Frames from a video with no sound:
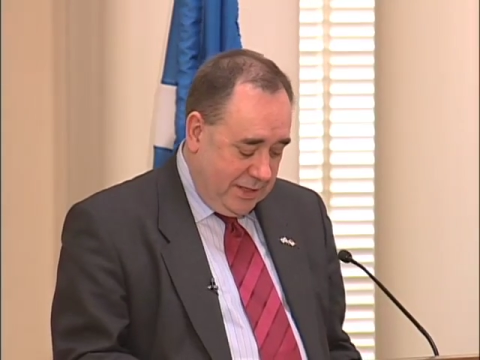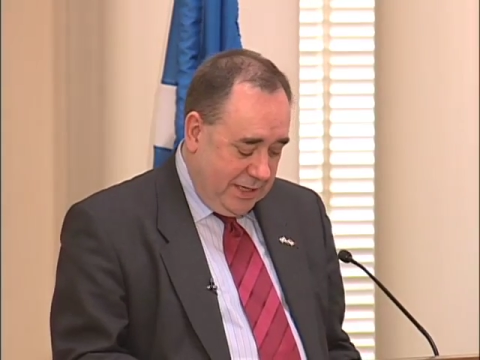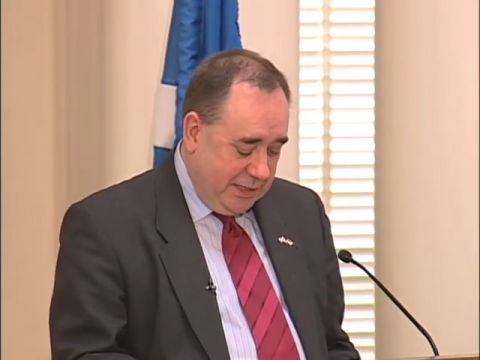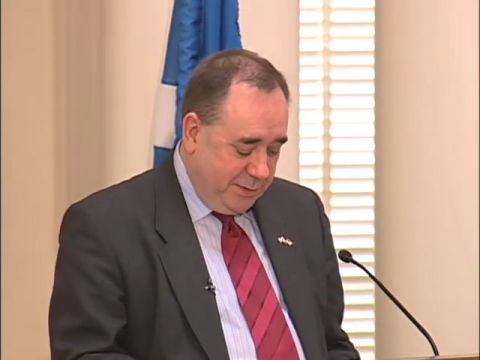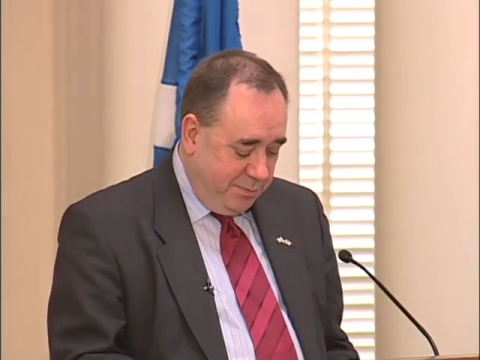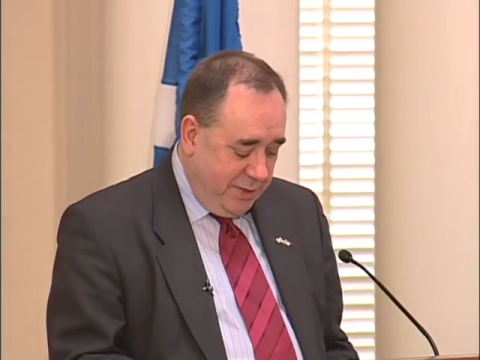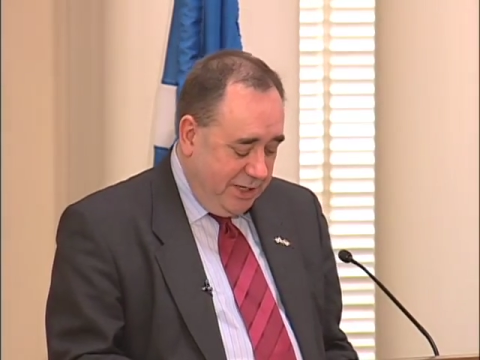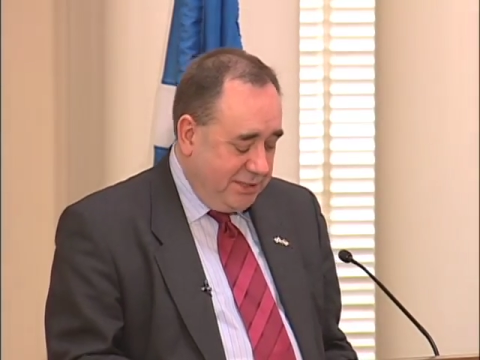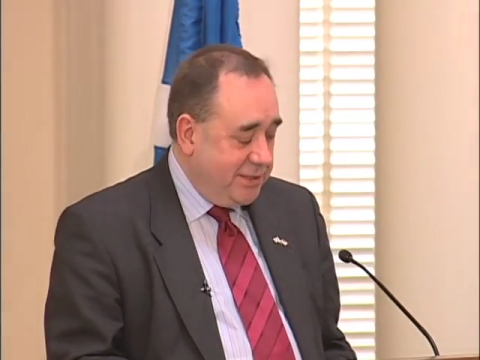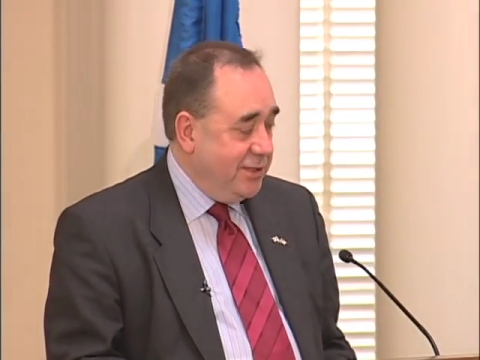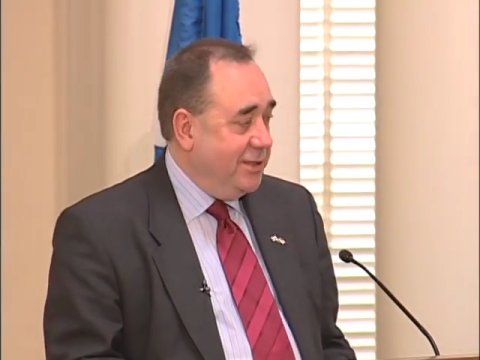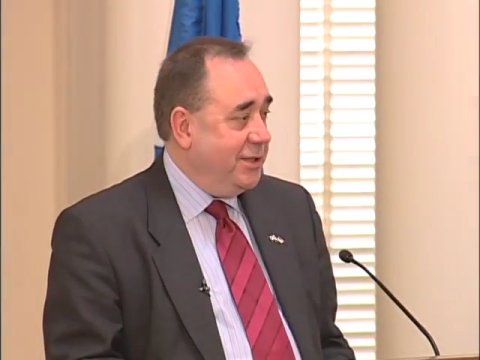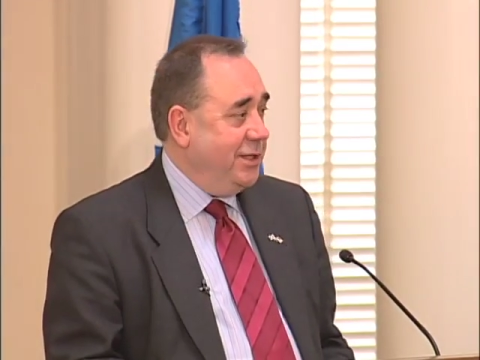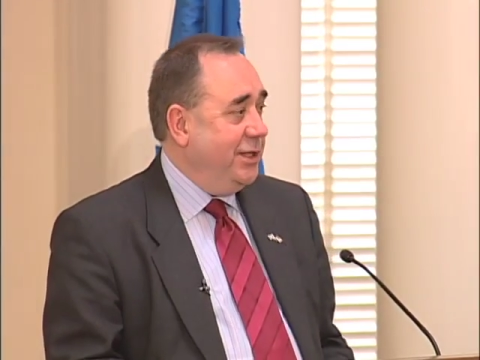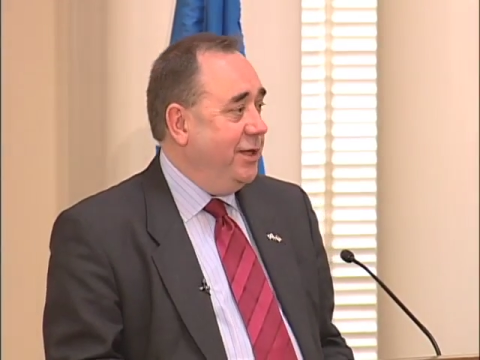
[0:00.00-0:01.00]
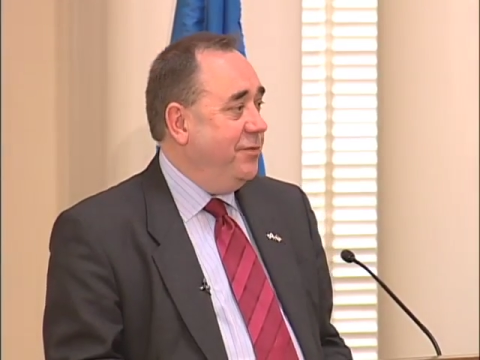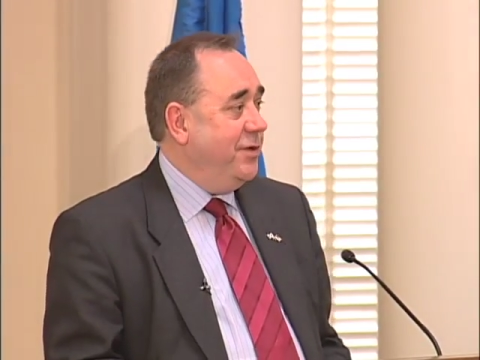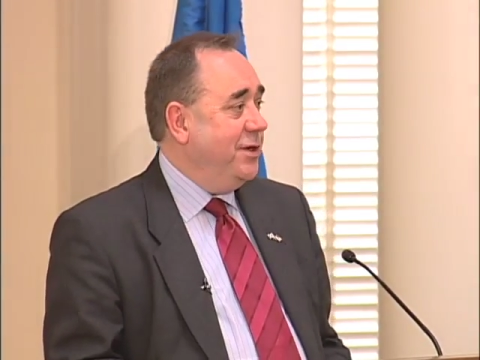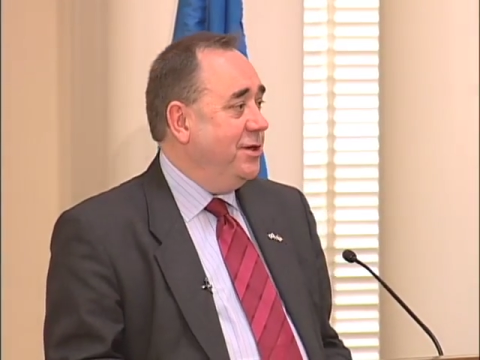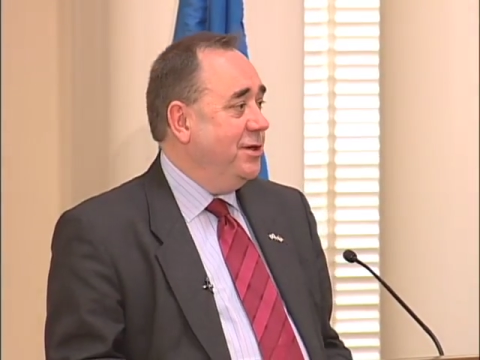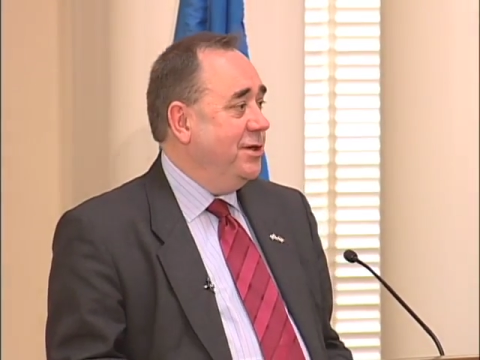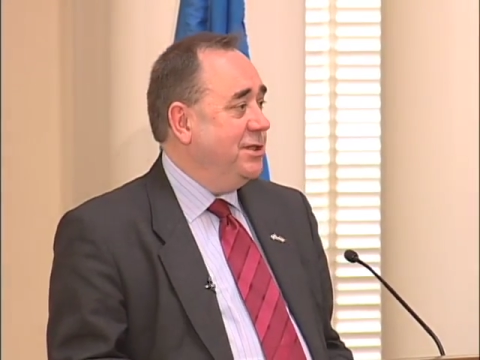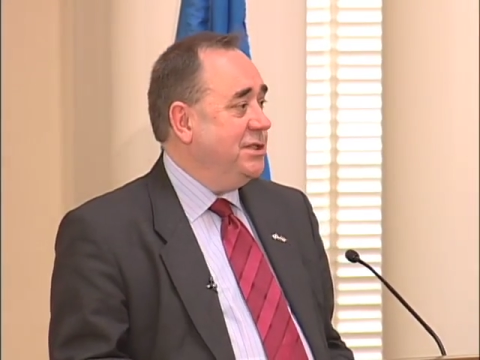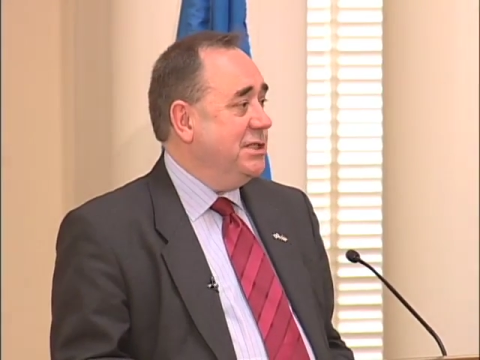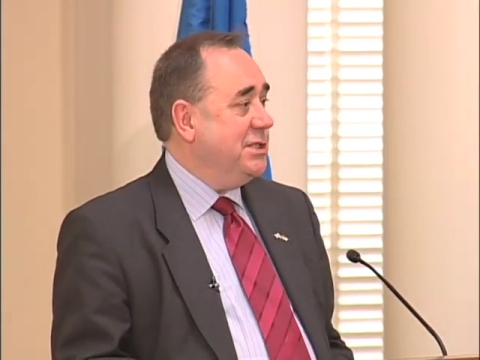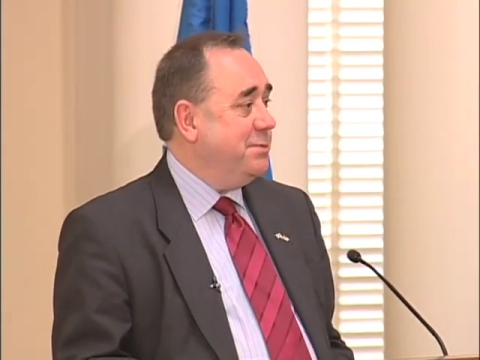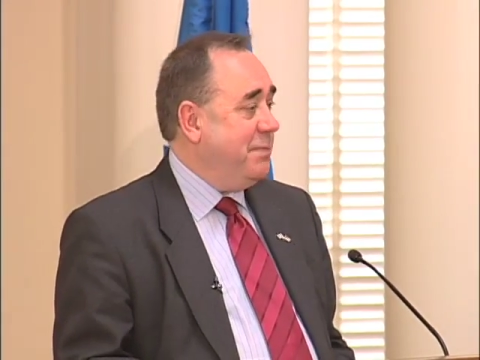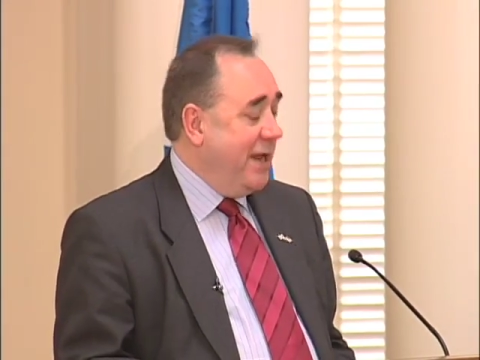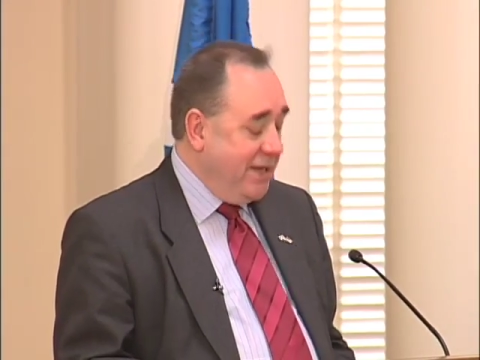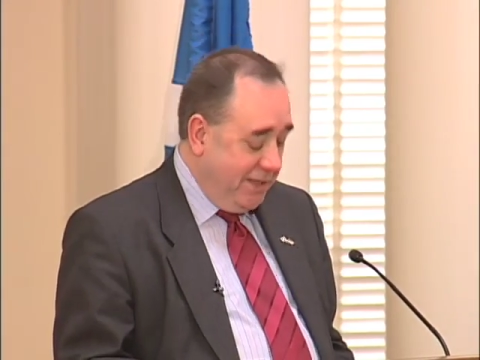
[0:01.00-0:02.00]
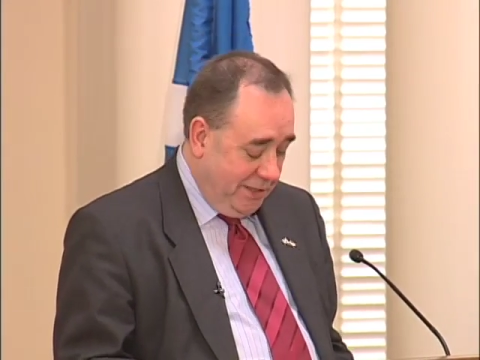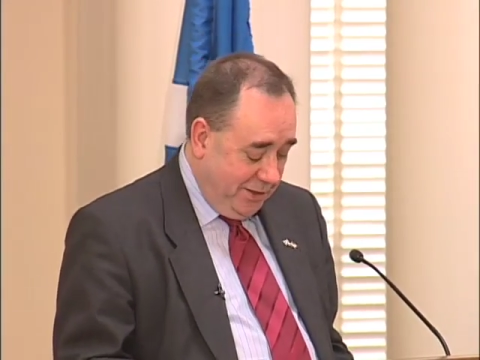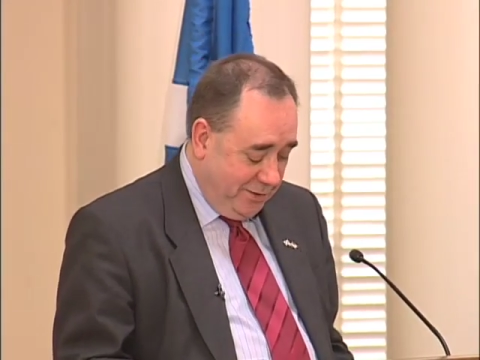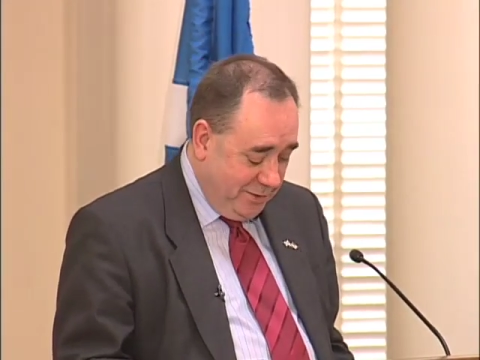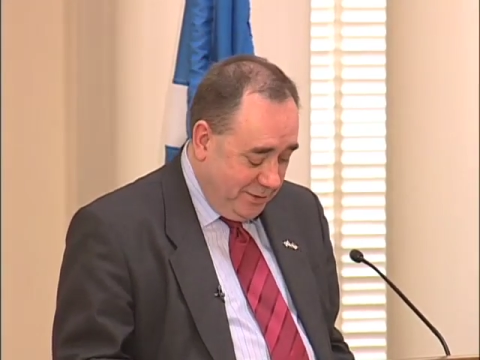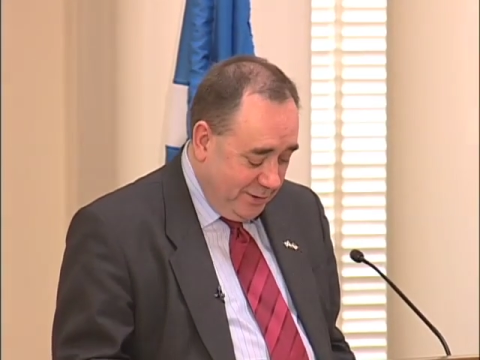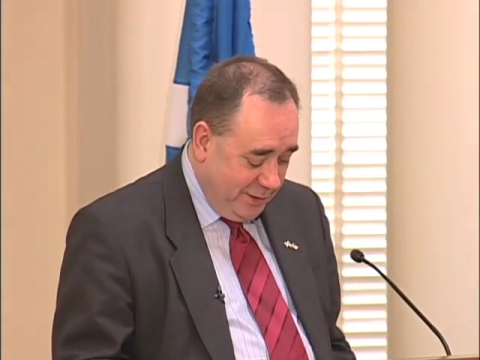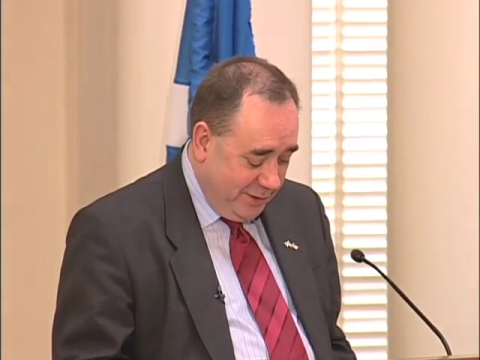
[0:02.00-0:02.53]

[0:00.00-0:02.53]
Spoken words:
As president, he even suspended